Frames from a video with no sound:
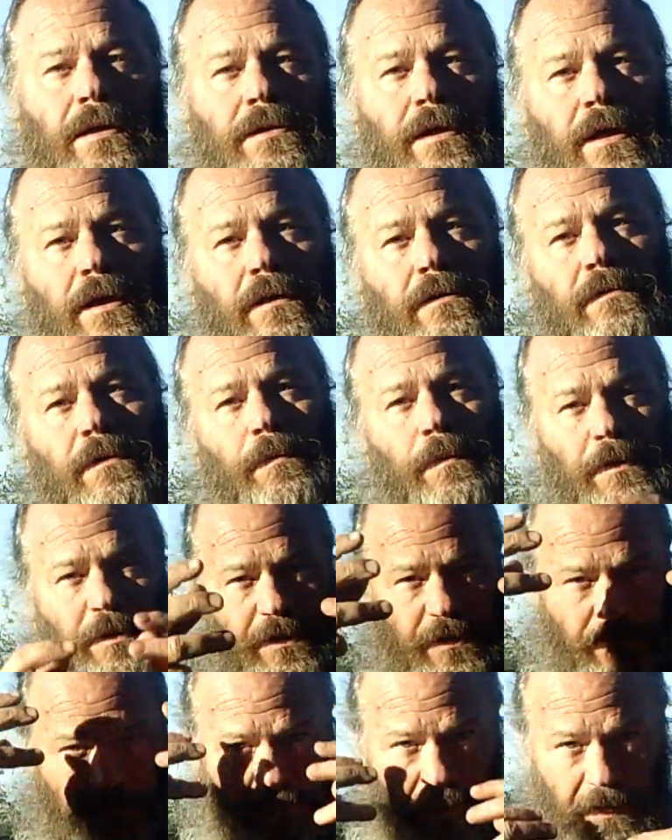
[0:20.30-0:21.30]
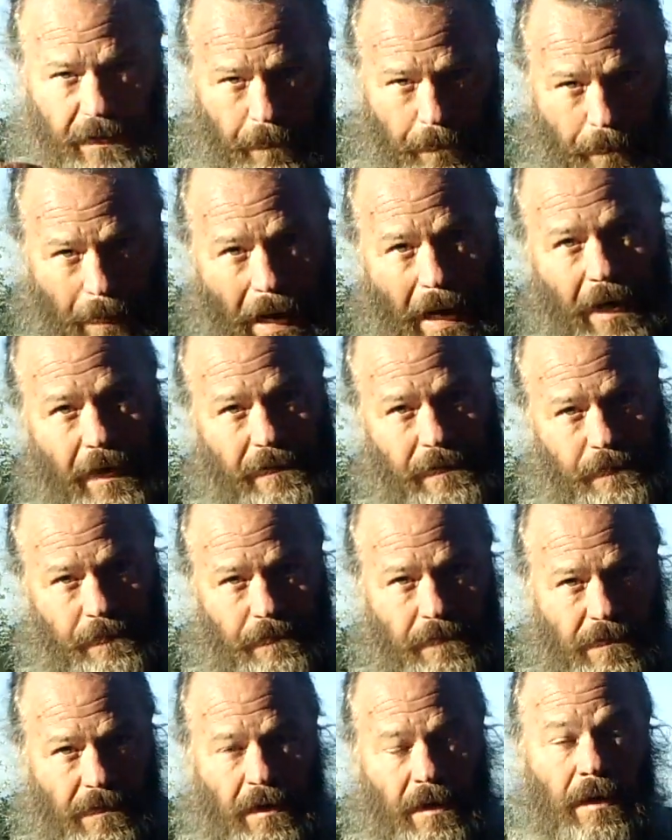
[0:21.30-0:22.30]
you know, we put children on the bottom.
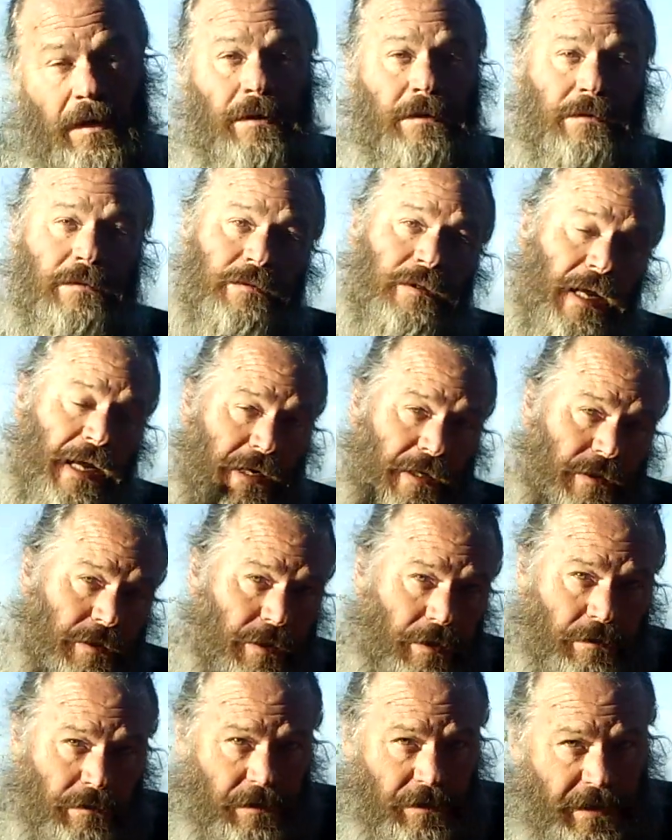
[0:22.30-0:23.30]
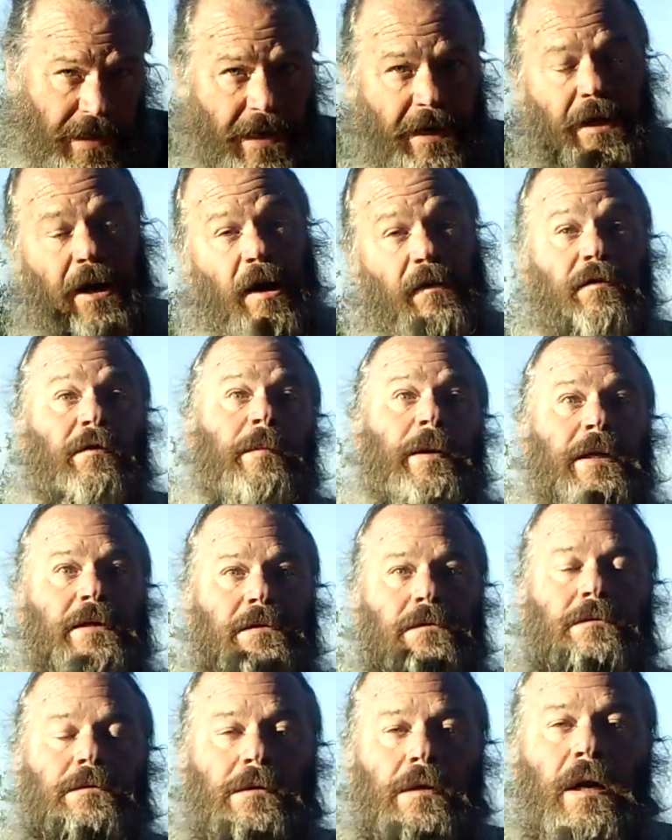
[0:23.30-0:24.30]
Like, you know, you take
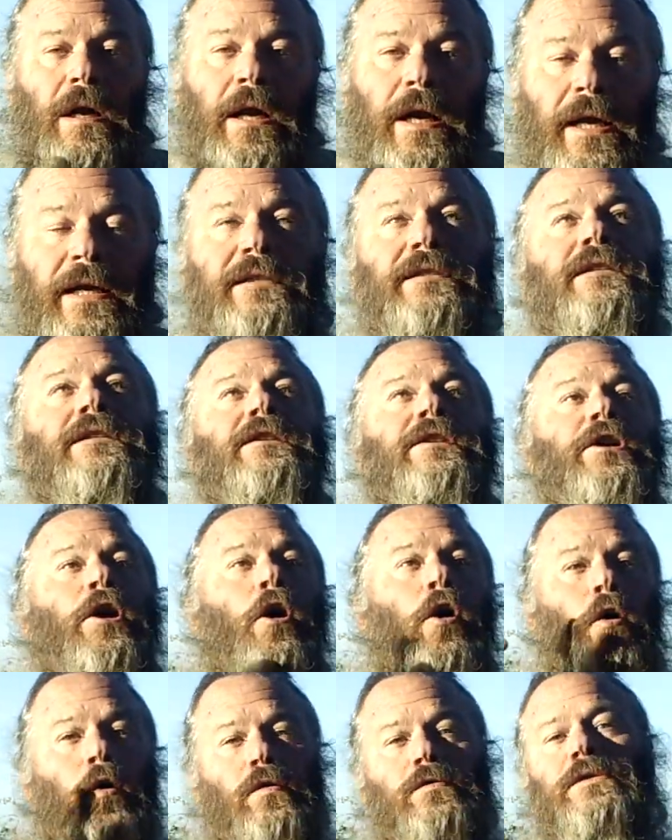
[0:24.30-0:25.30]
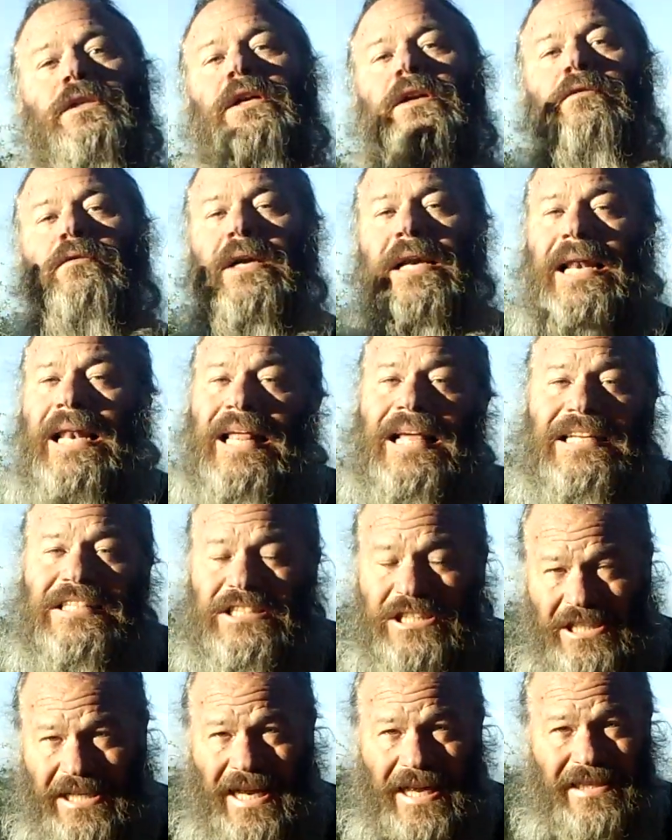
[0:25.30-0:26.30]
government, it's the only
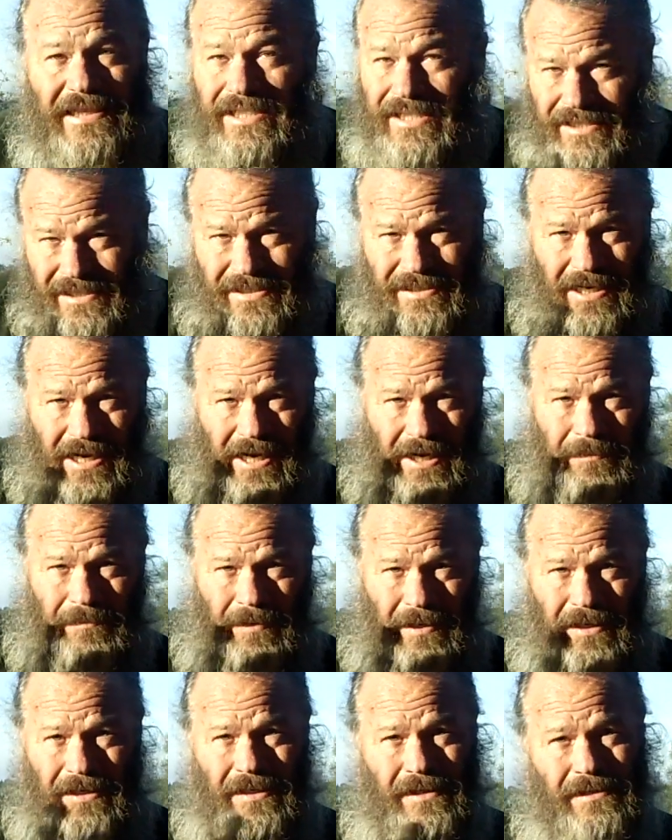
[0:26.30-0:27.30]
religion at this time.